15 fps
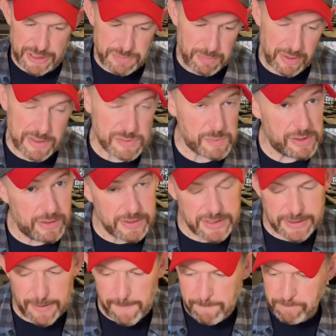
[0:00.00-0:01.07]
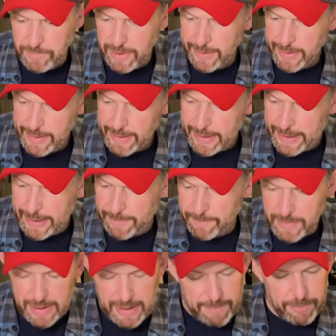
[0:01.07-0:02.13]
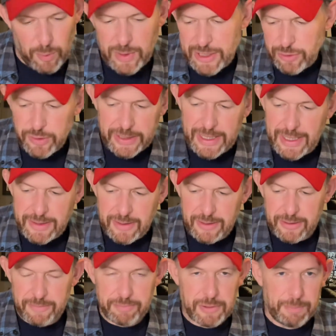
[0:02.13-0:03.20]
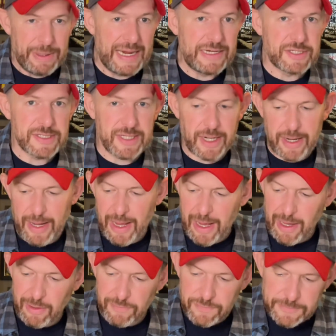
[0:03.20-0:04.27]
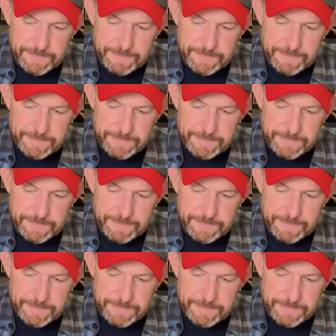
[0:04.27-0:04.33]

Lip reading: Spawn as well. So, but when you look at the pages that I have,